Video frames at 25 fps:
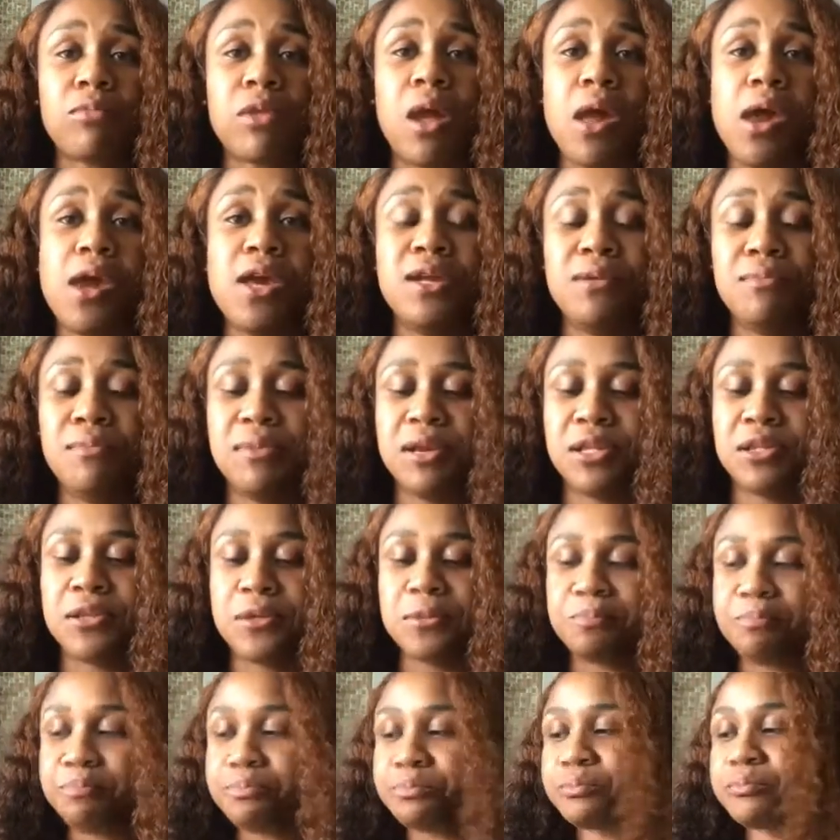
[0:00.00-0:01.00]
Oh, he meant
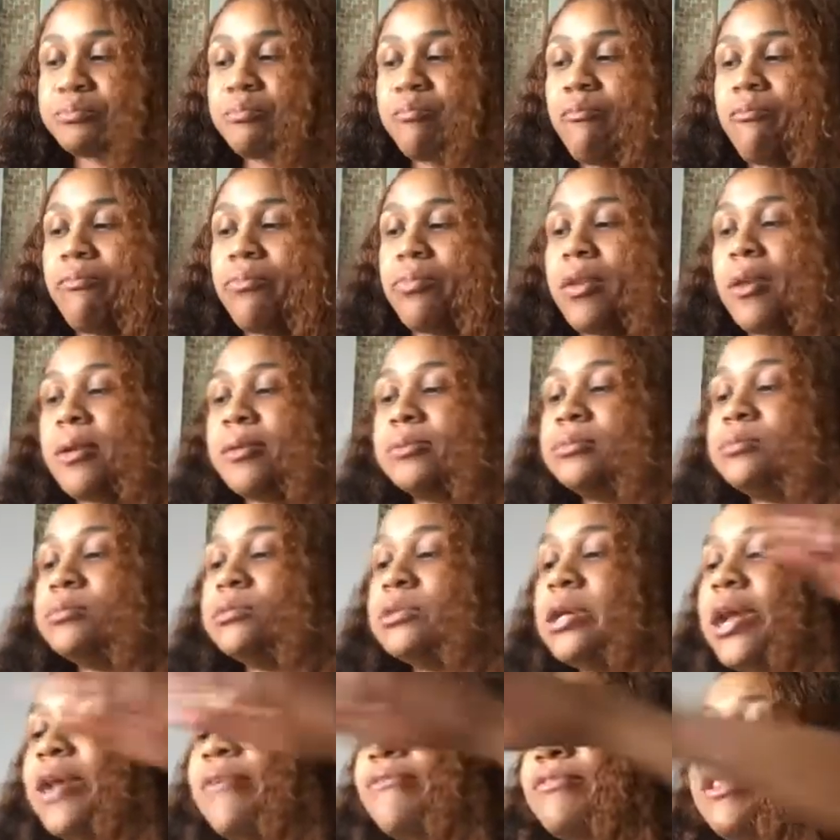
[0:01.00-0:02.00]
it.
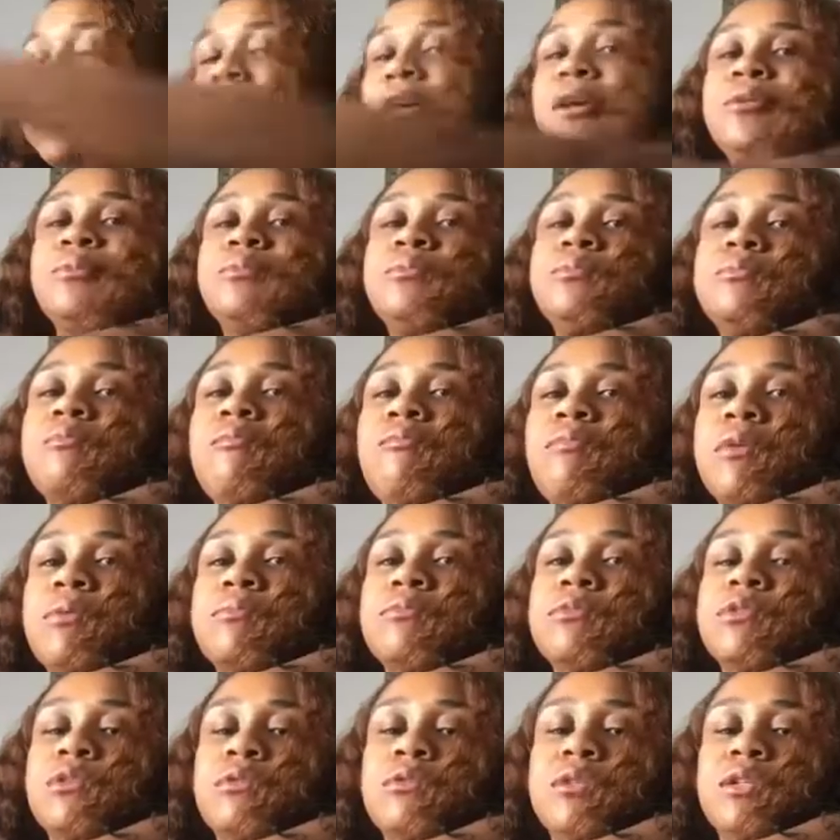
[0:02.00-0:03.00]
Even though,
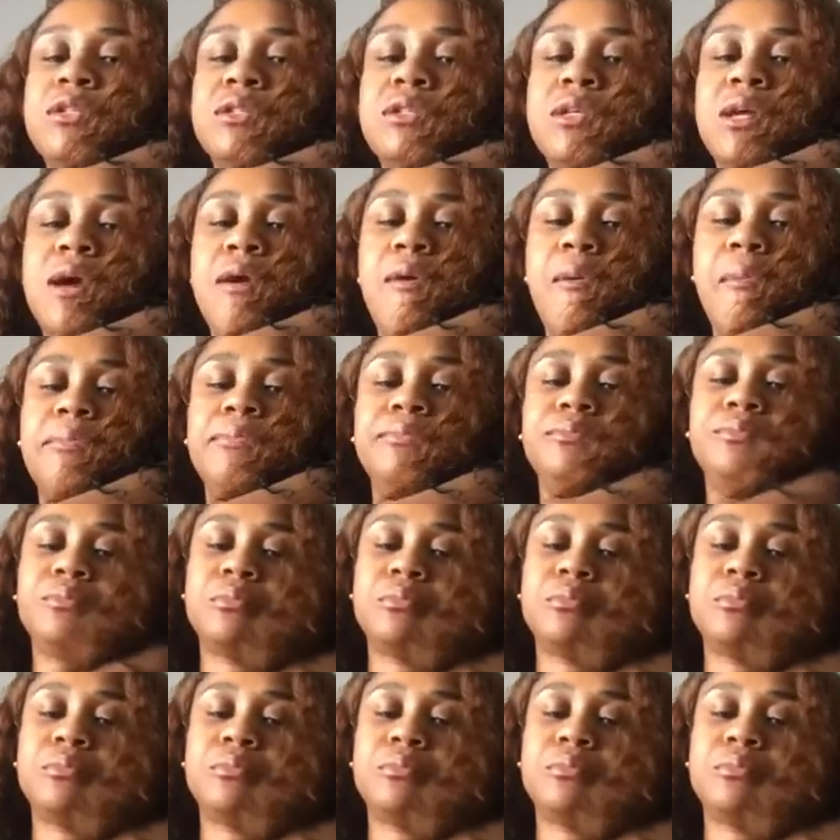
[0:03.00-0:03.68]
turn this down.